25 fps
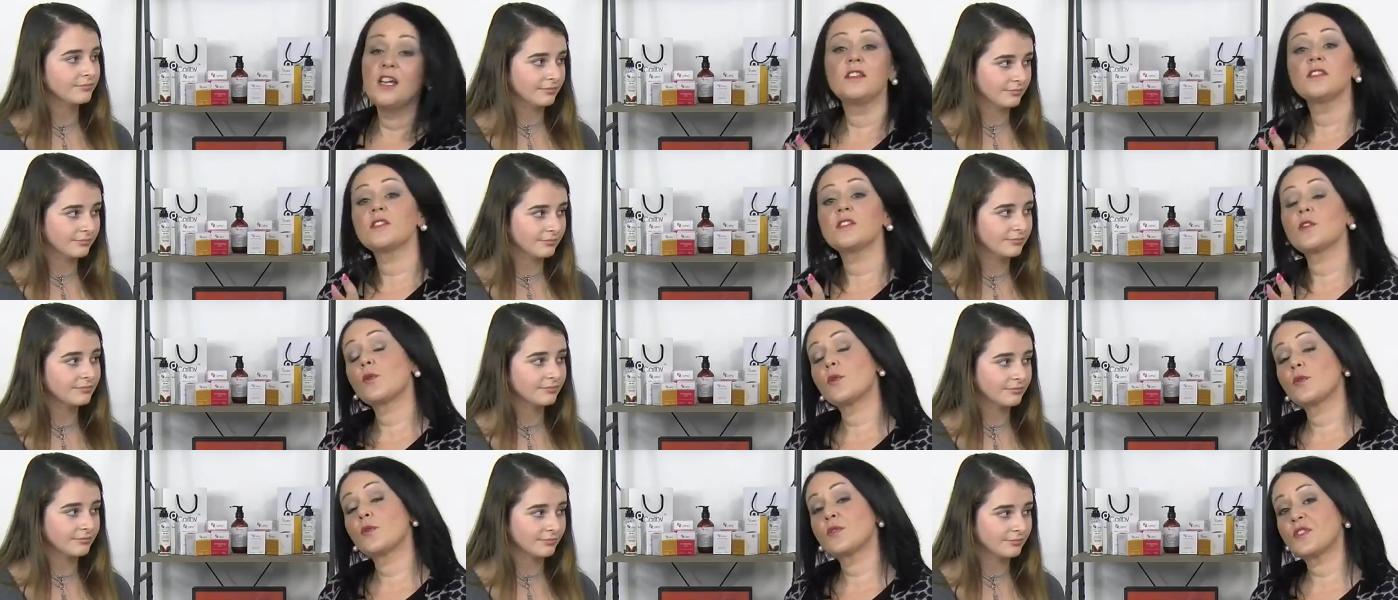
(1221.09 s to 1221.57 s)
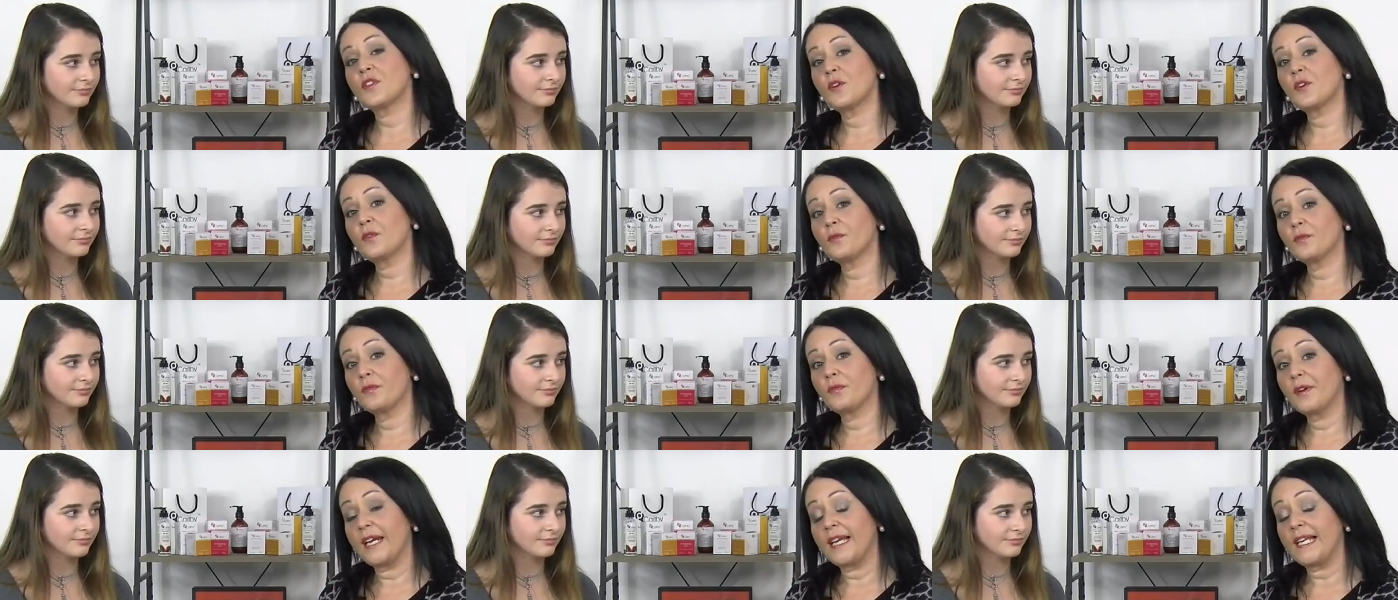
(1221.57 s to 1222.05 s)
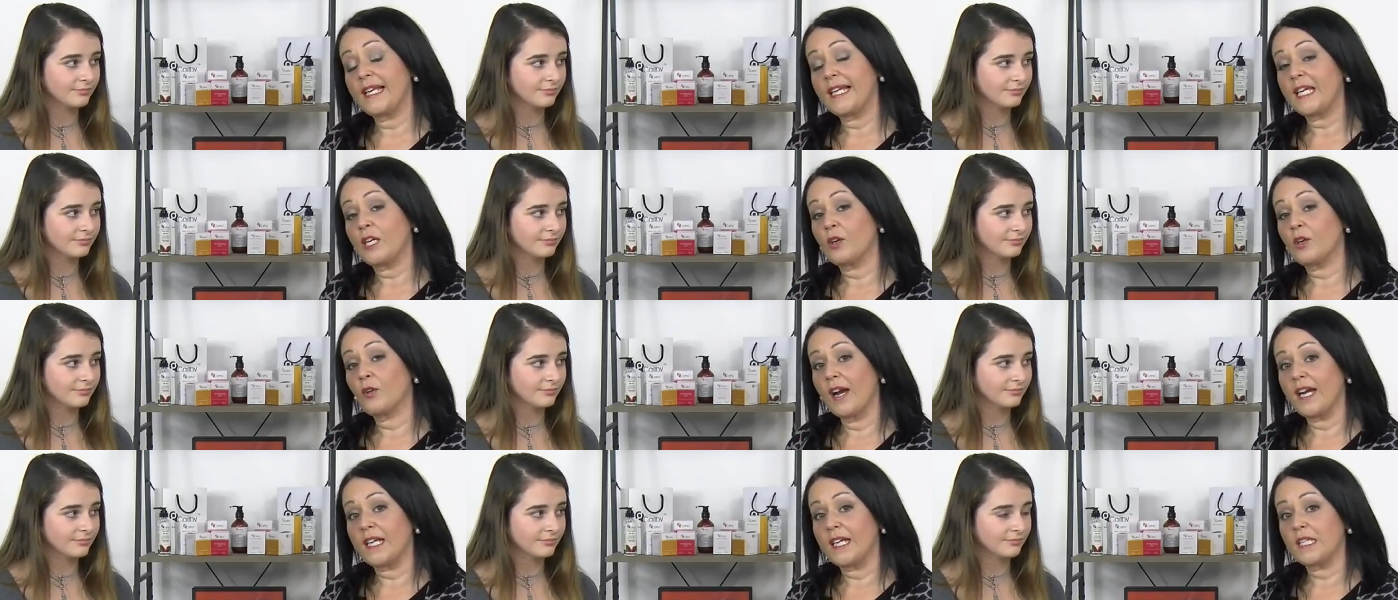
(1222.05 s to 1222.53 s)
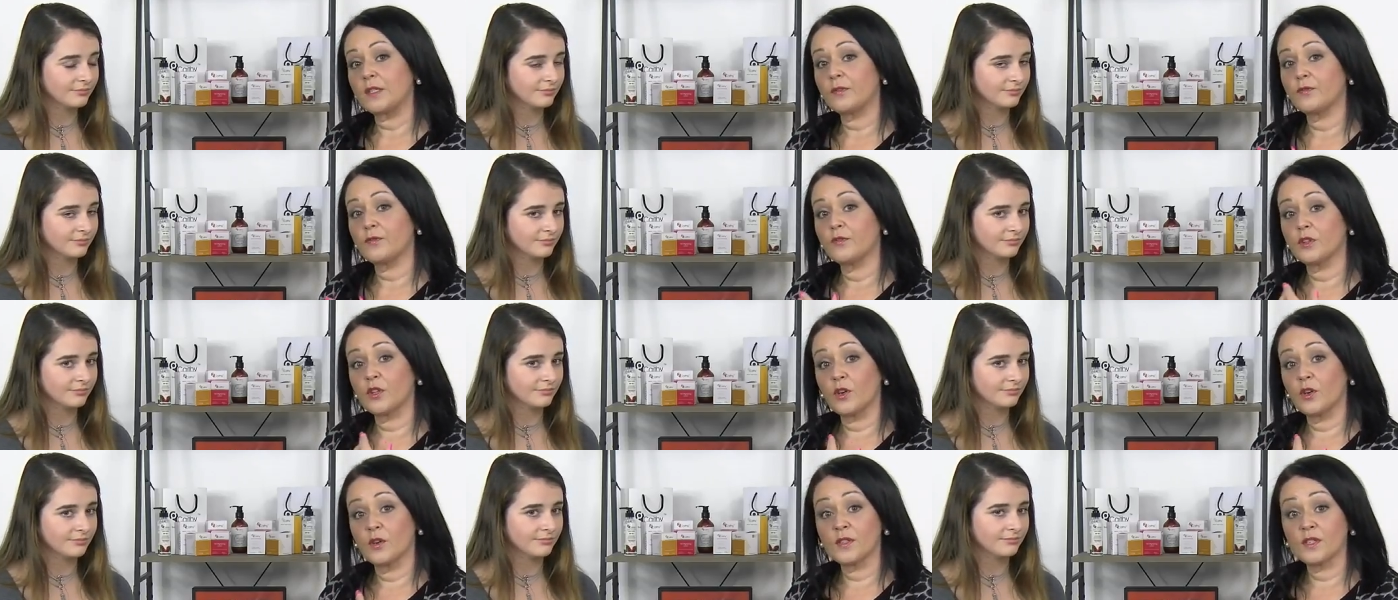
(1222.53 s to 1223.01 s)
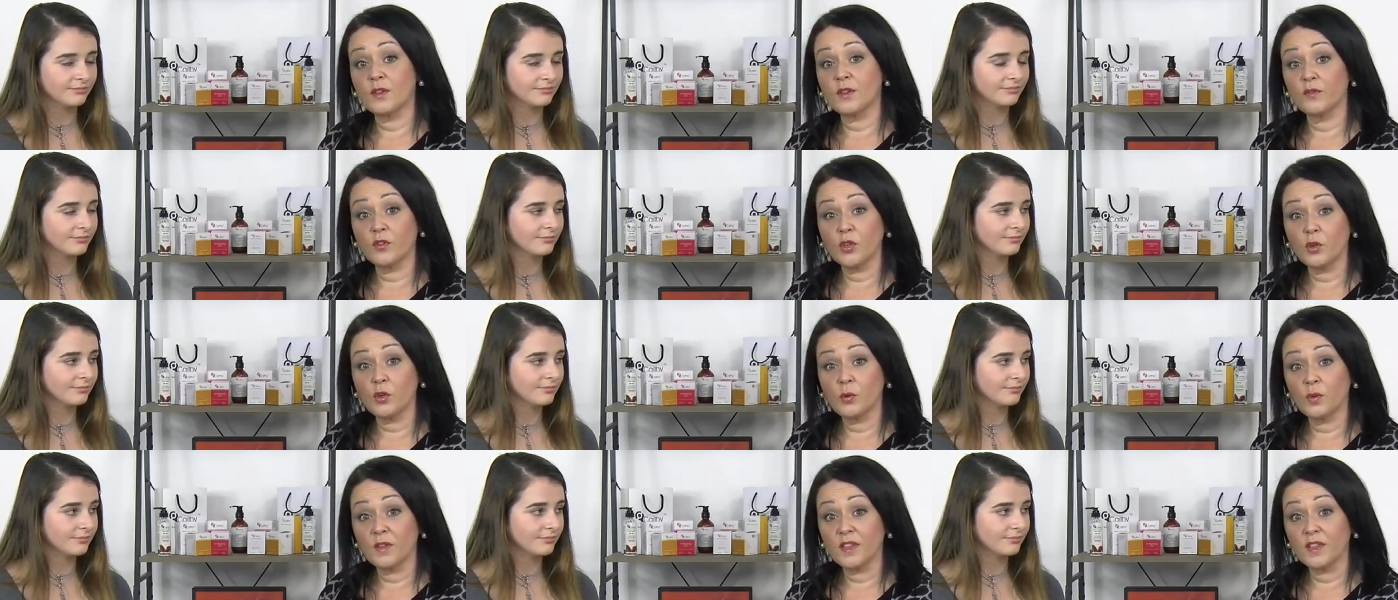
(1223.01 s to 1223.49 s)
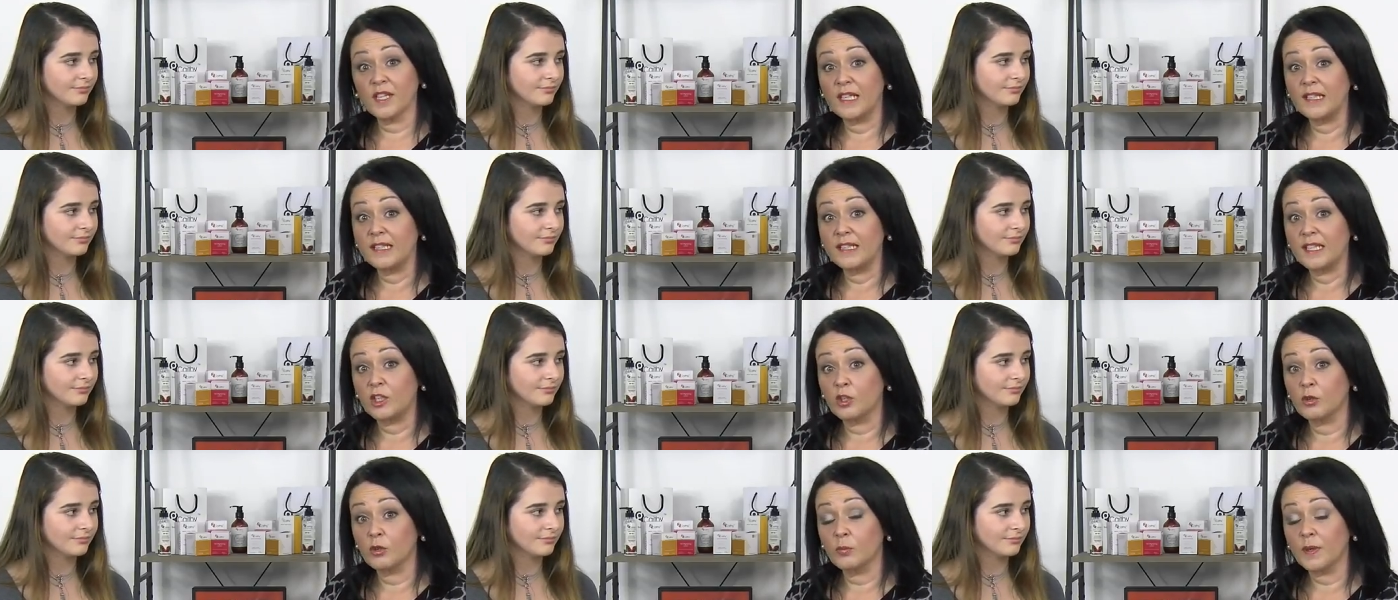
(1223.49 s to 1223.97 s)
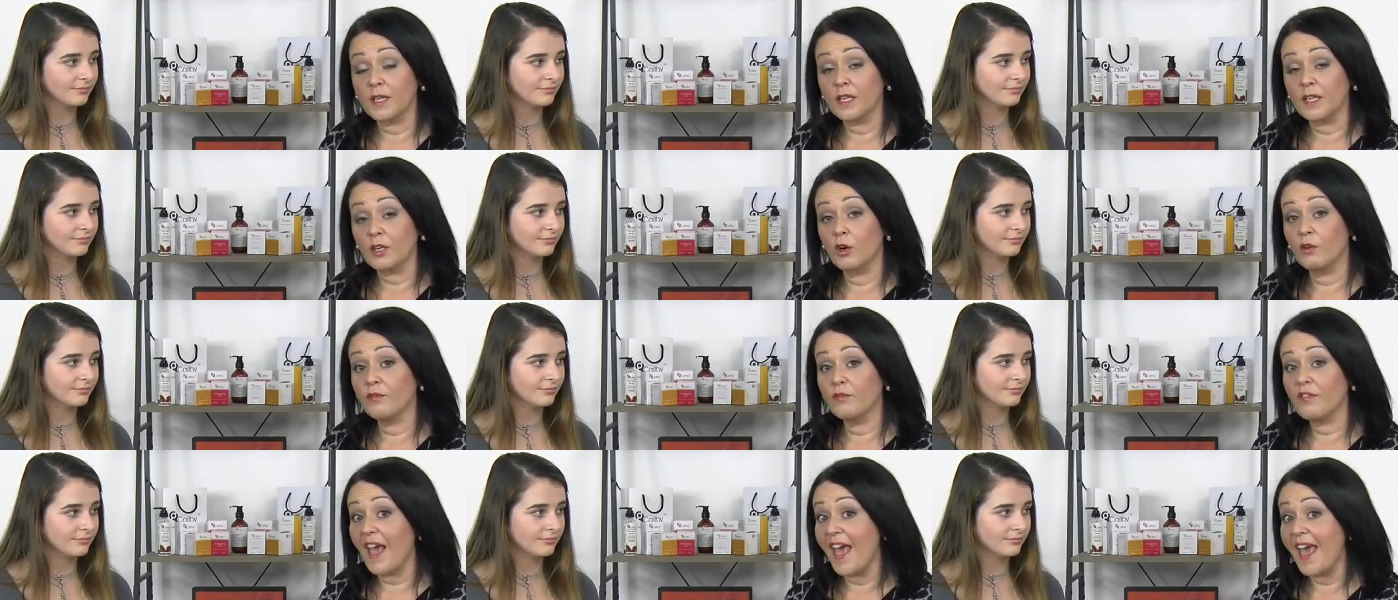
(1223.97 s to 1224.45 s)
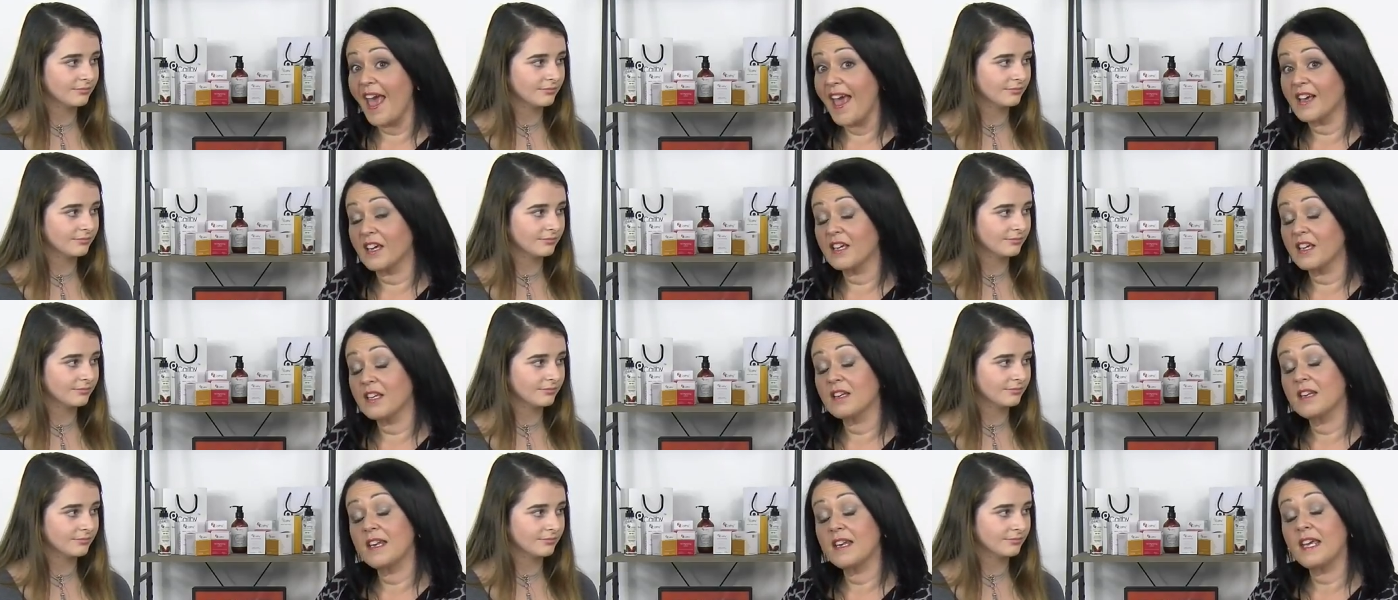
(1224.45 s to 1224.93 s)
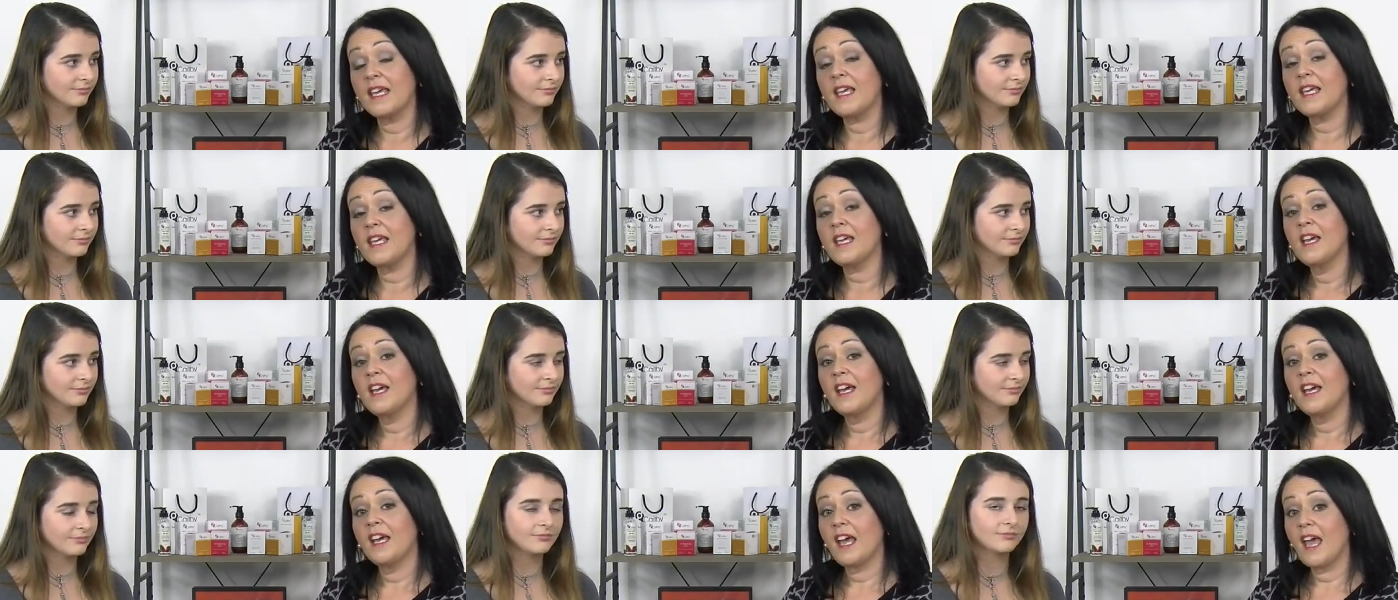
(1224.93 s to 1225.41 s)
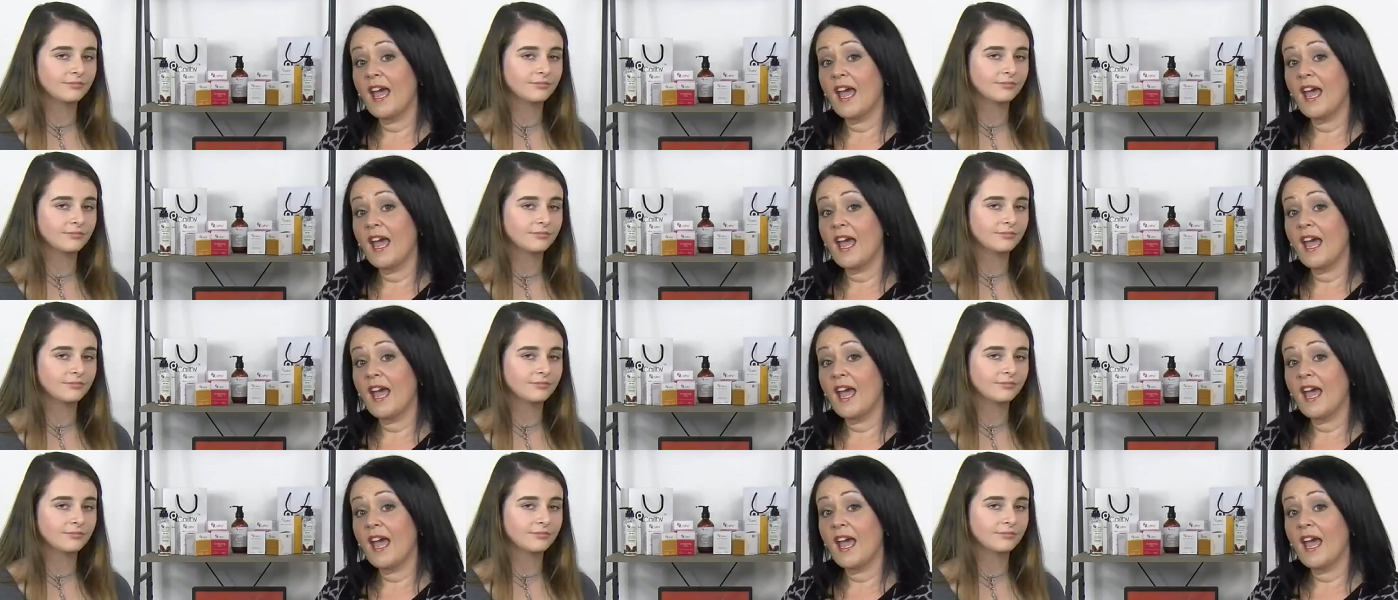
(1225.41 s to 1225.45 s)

Speaker 1: So also really great for those of you with a little bit of acne.